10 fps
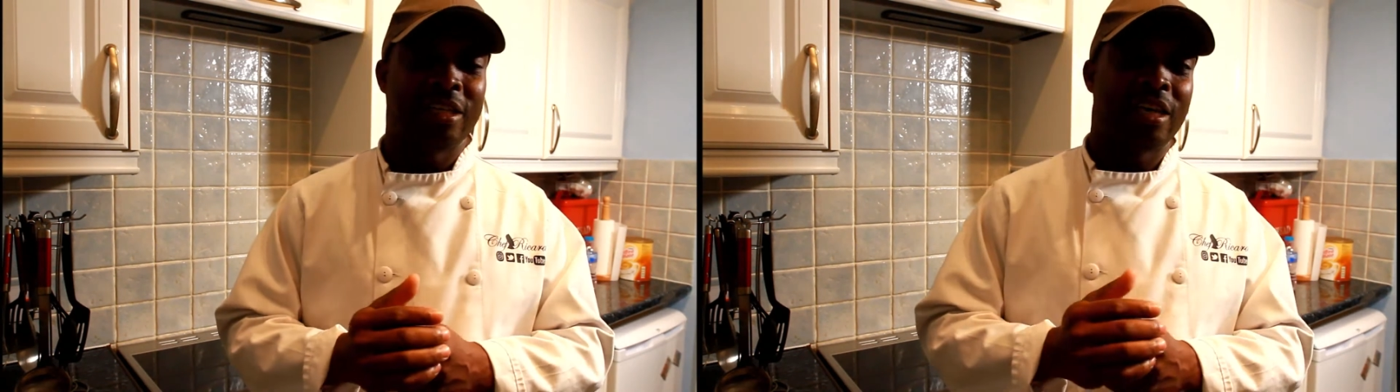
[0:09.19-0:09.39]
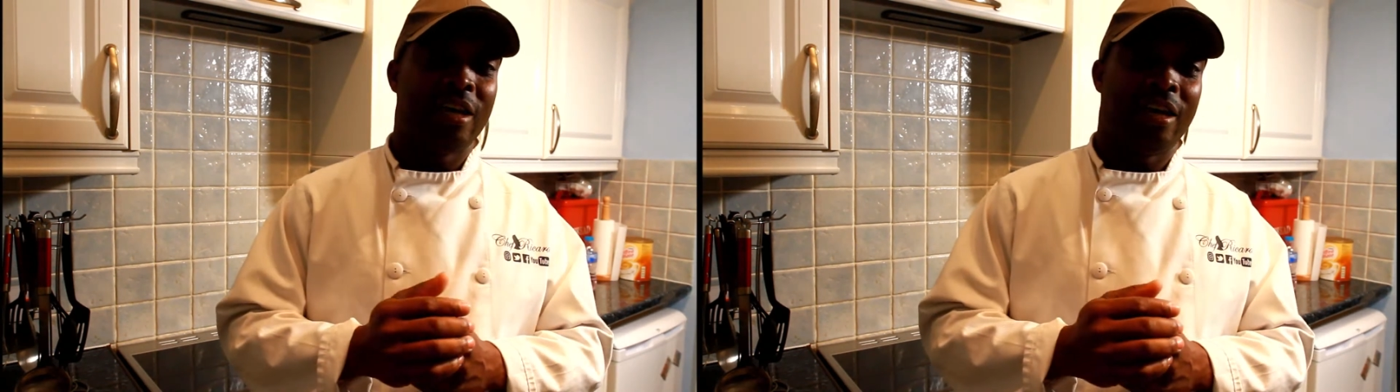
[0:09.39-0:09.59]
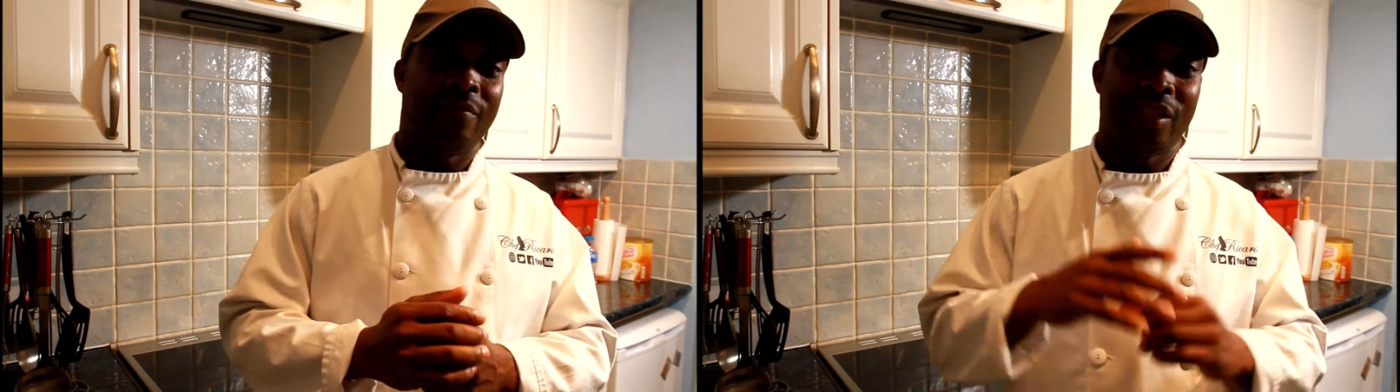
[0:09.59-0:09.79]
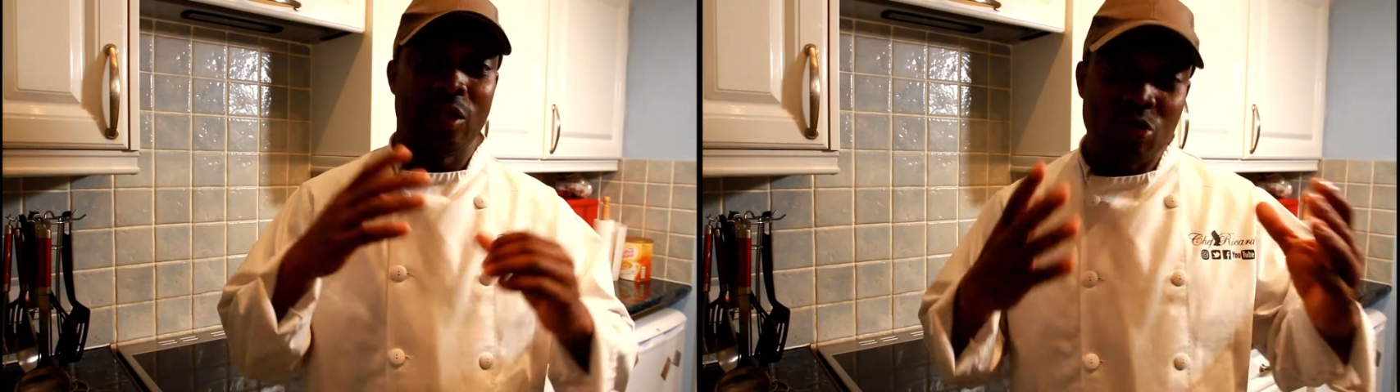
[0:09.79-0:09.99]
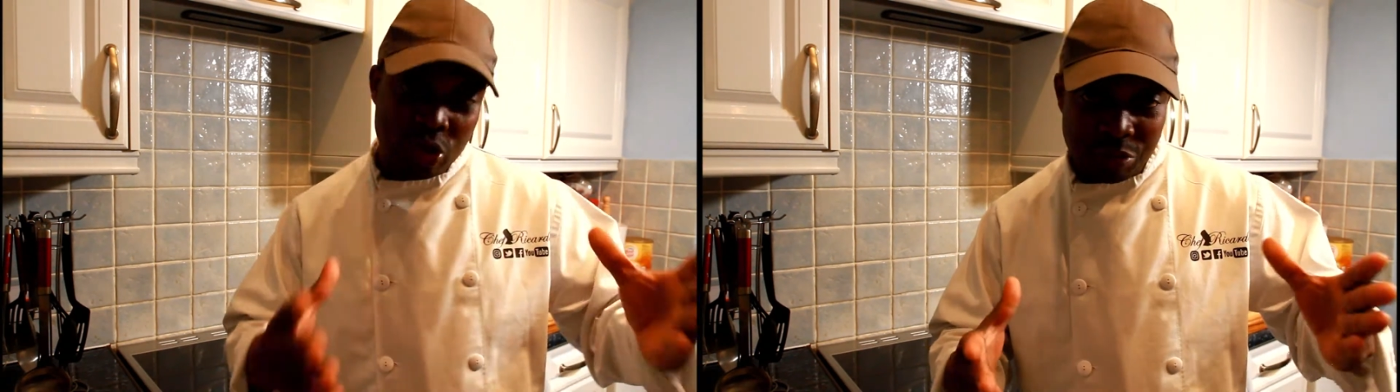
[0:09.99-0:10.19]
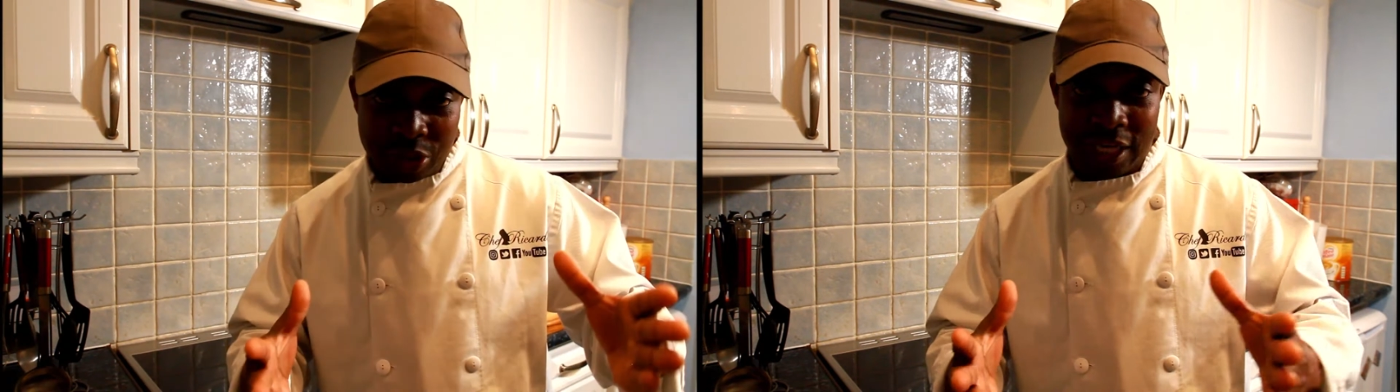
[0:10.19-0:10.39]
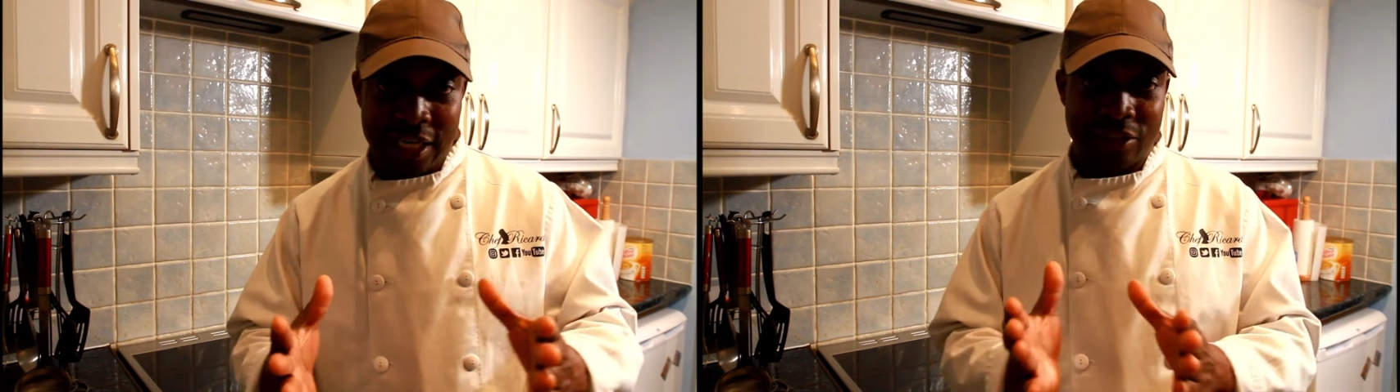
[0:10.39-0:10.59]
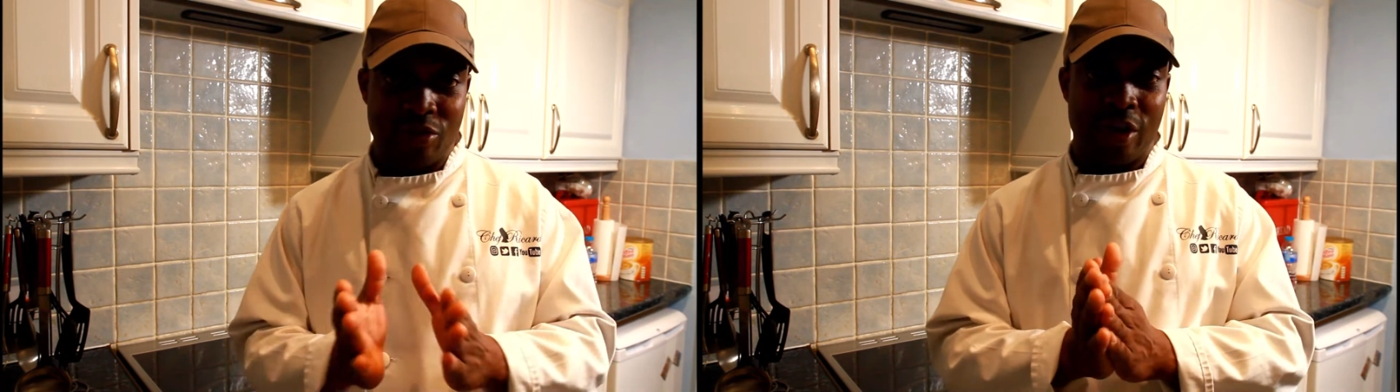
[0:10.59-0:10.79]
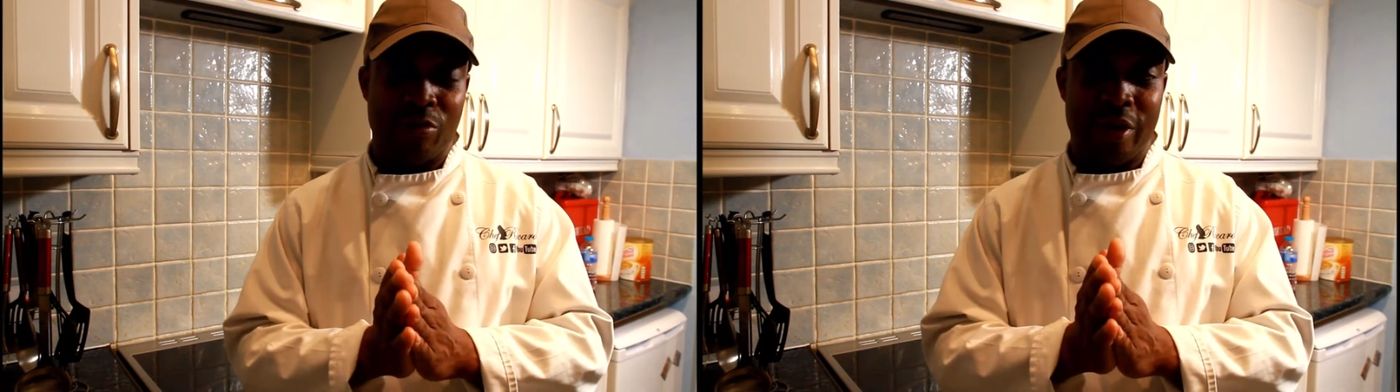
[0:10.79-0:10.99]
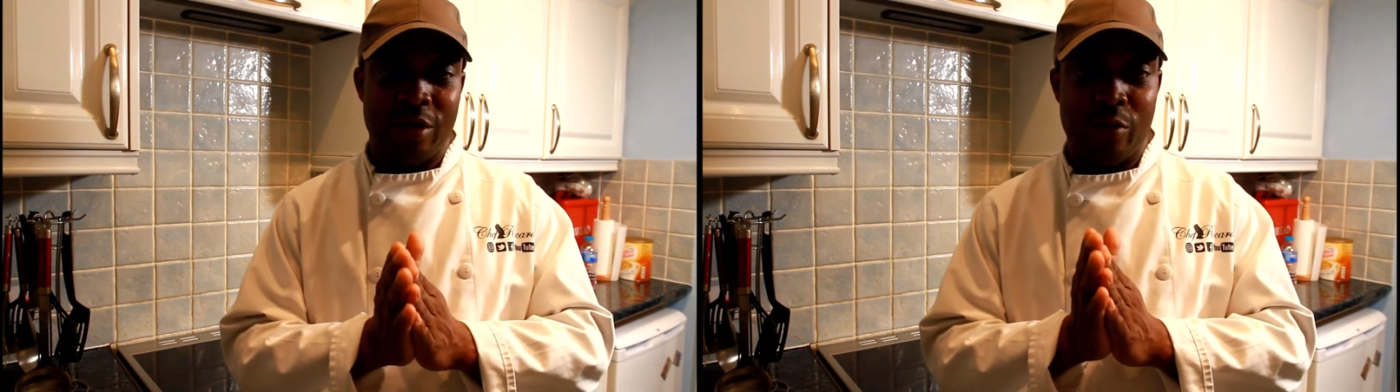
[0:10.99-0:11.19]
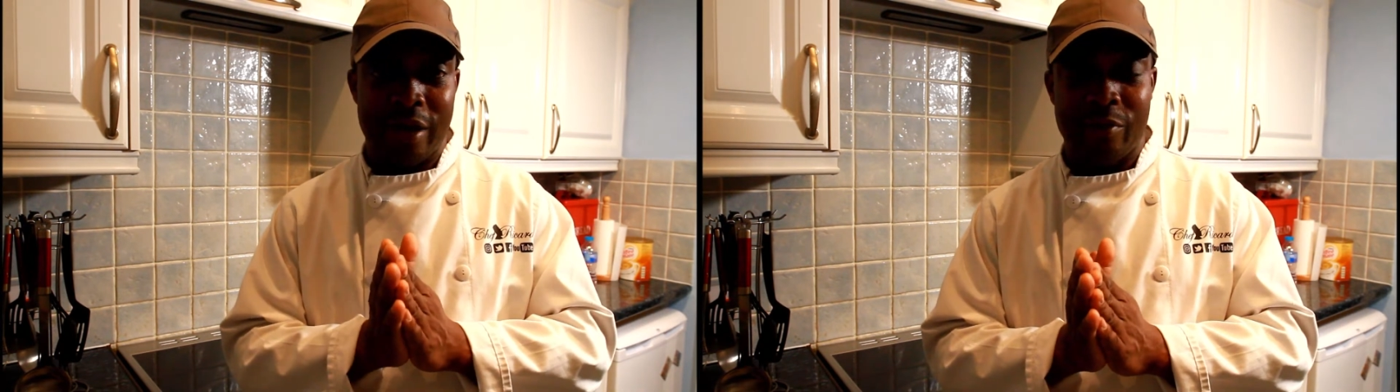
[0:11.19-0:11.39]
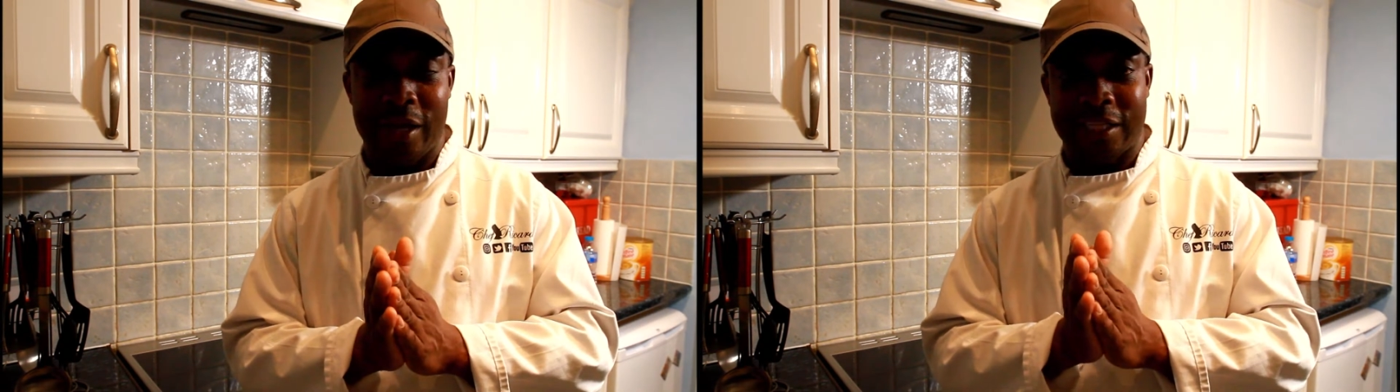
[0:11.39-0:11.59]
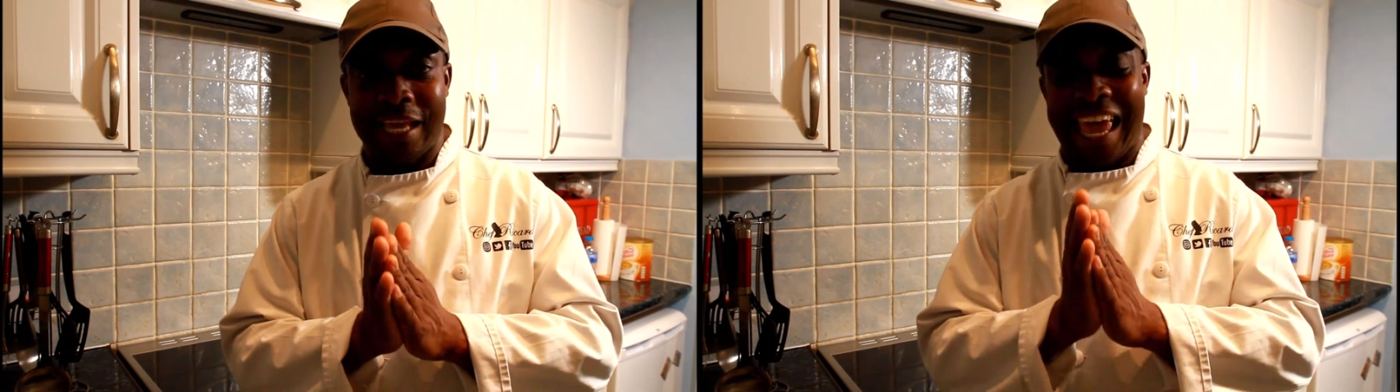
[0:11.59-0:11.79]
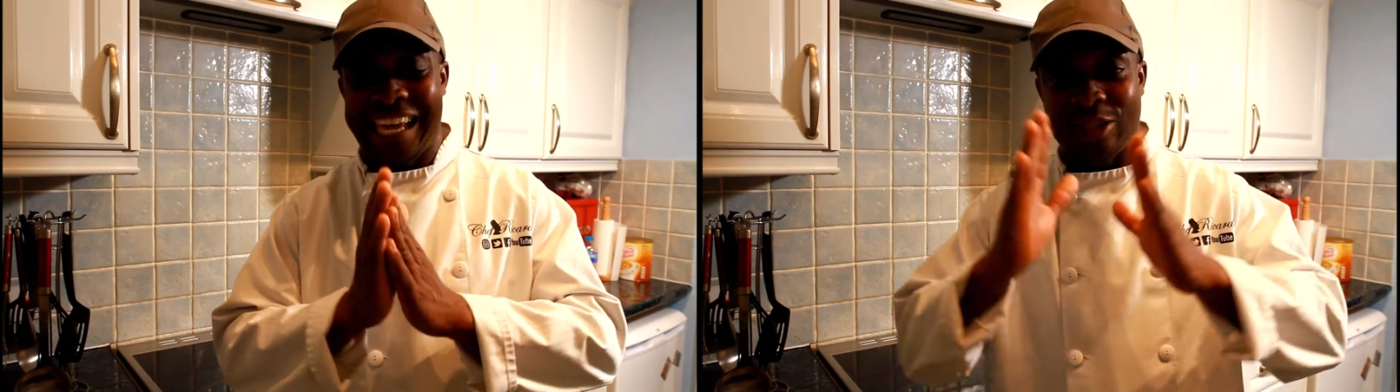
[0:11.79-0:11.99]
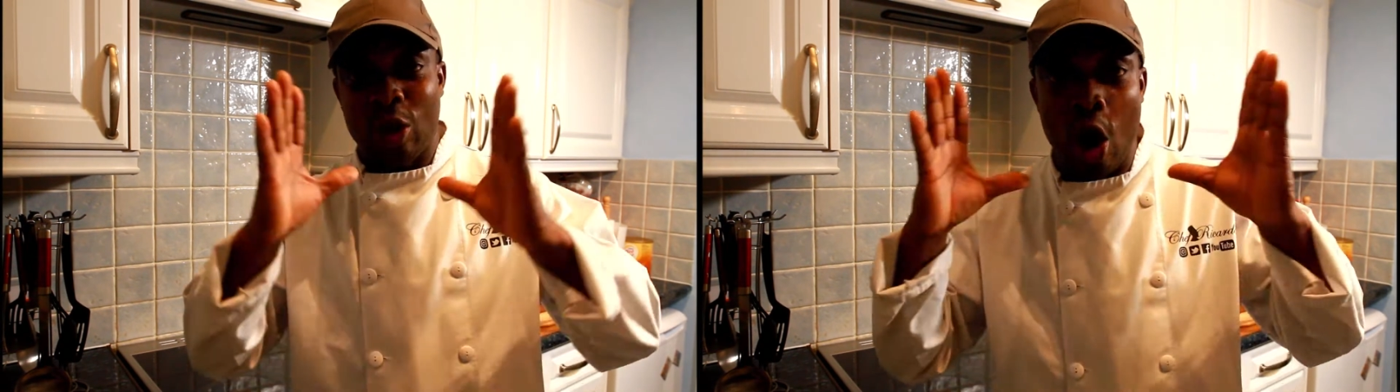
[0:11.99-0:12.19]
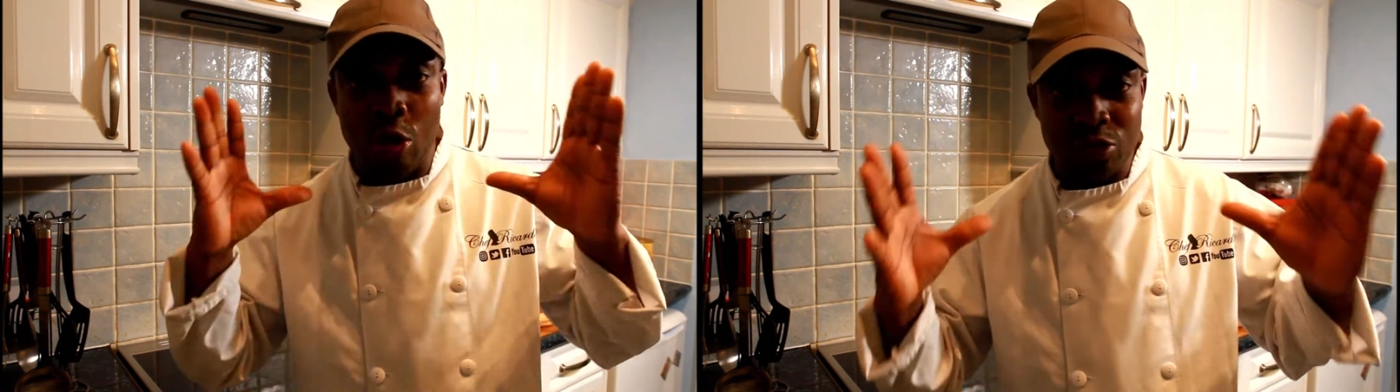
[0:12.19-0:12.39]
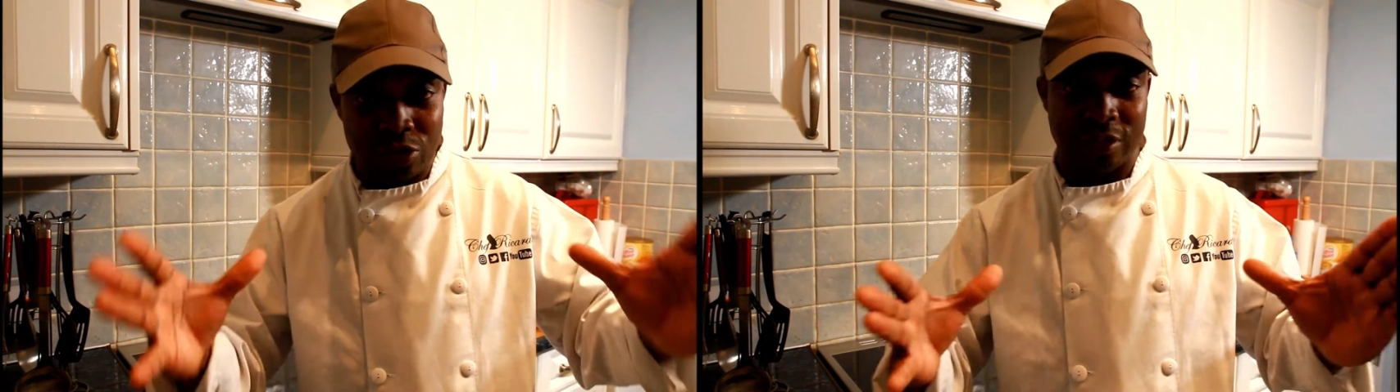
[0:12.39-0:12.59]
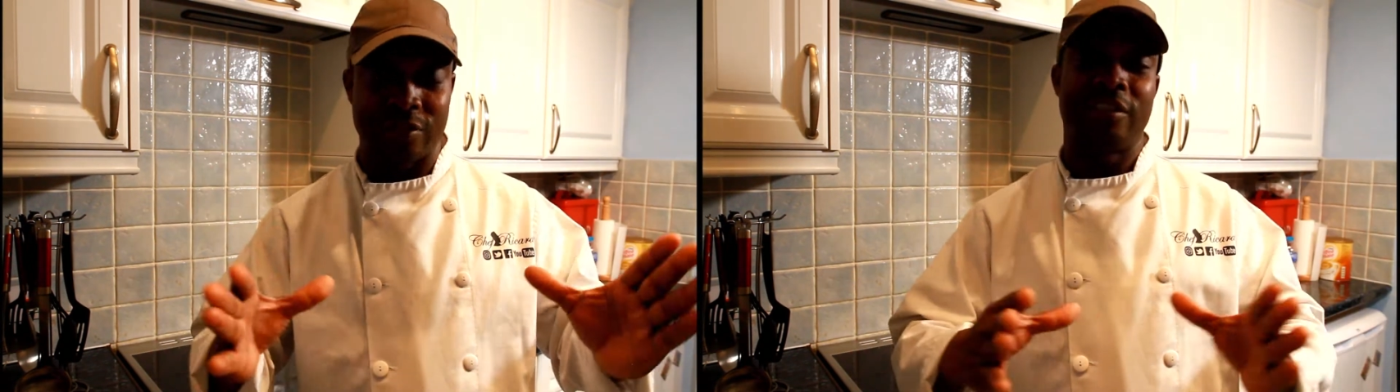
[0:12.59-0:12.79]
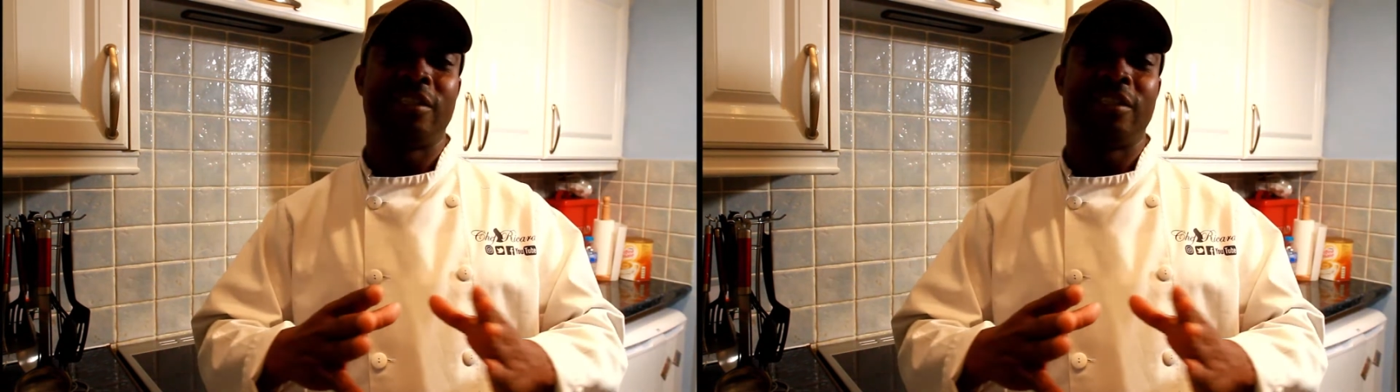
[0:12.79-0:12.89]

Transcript: um, the youtube channel is growing really well we're at 8000